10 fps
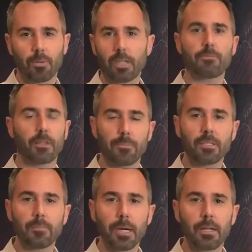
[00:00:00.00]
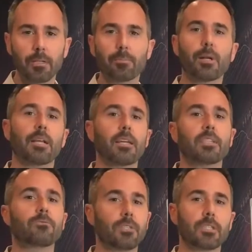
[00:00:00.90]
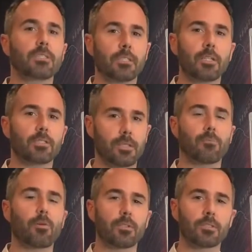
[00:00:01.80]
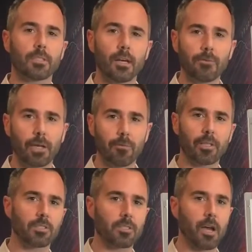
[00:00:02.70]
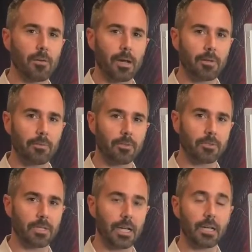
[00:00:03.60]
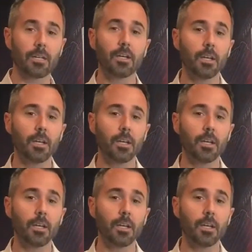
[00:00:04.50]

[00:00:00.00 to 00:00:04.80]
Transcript: pretty flippant about it, but I think it's really serious and important stuff, and I wanted to talk about it with you today.